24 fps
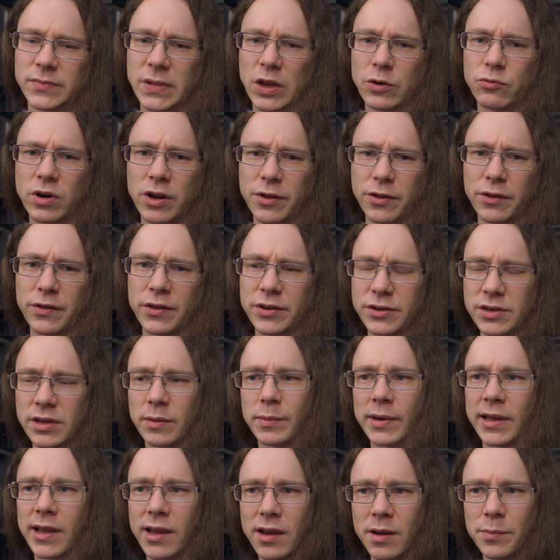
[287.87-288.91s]
rather than
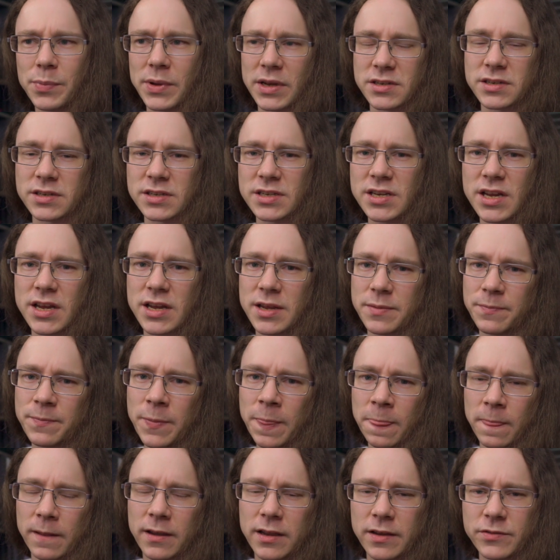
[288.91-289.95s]
doubling up, as I say,
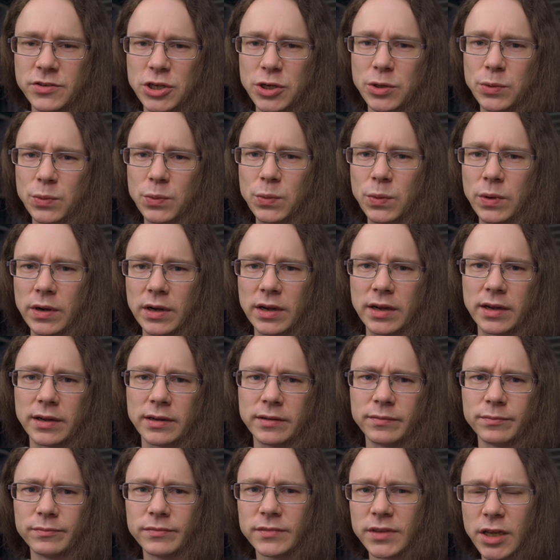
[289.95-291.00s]
gives you
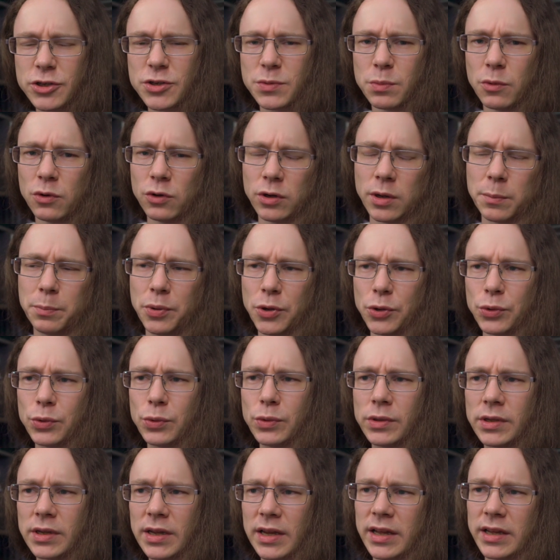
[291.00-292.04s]
a smaller
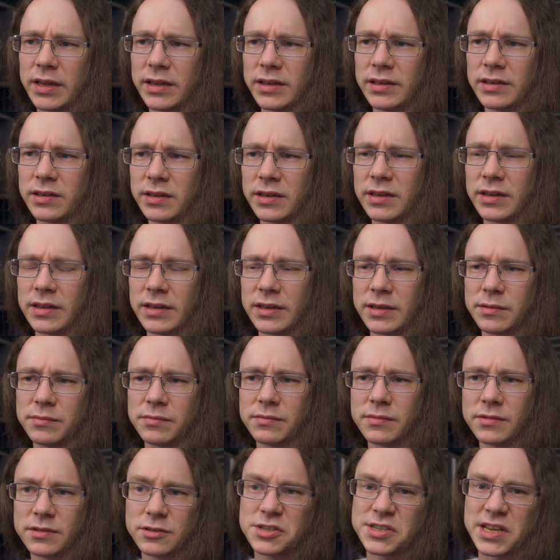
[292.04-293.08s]
pool and
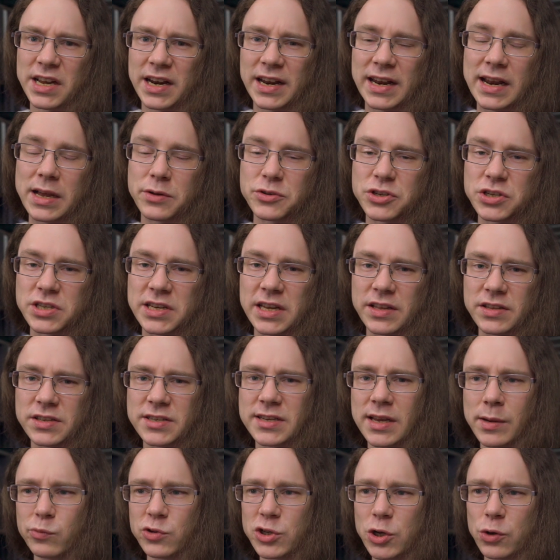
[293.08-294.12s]
still allows you to get the
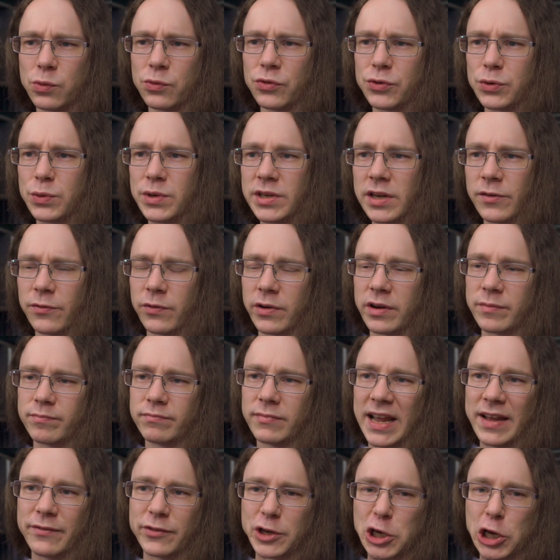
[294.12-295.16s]
same result through a different
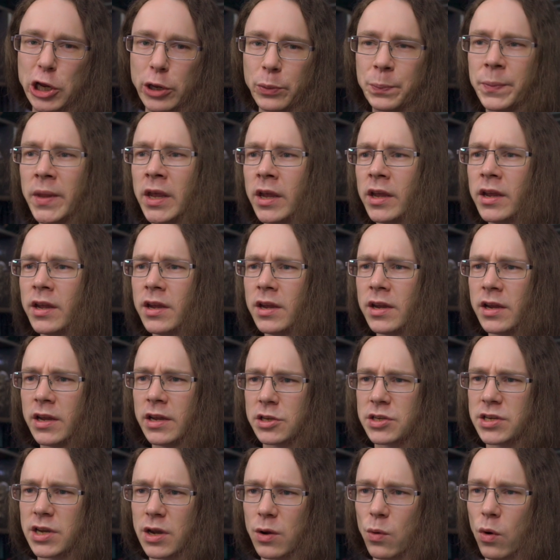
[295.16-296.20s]
avenue.
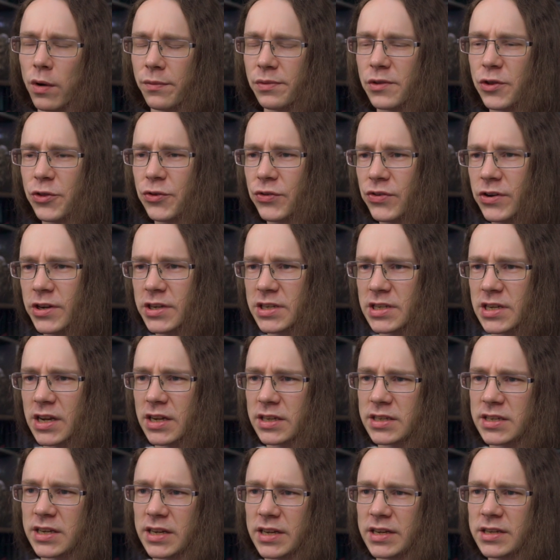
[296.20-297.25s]
So on the 3-star
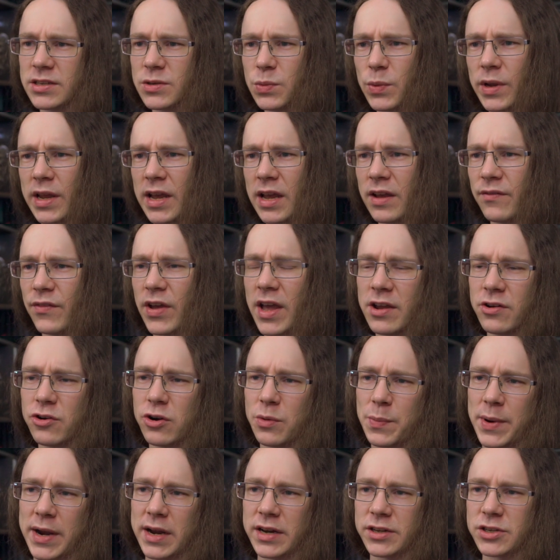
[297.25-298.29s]
tiers, we have
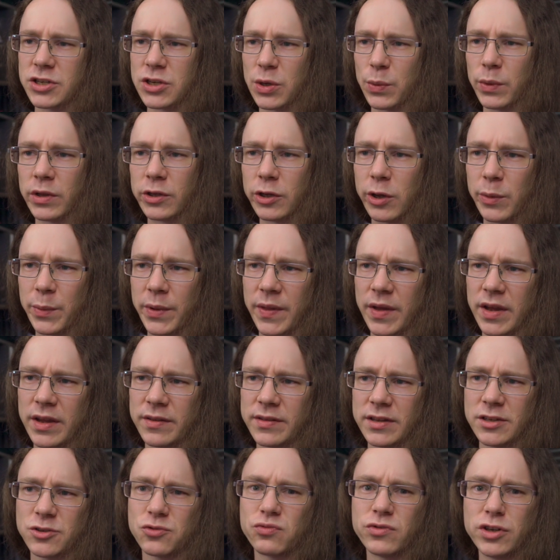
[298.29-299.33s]
Acrobats that will not be there.
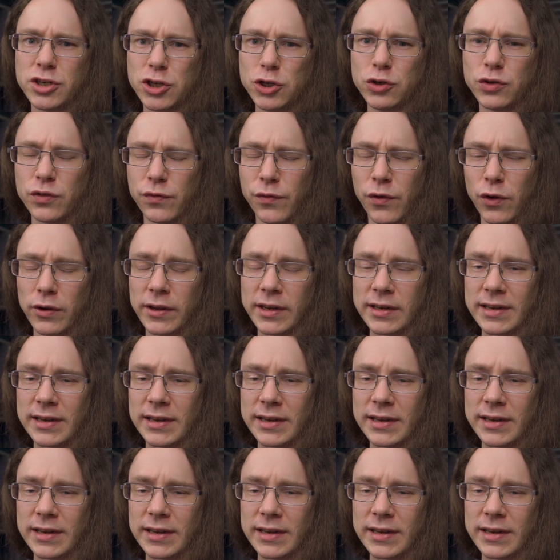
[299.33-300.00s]
That's reduced falling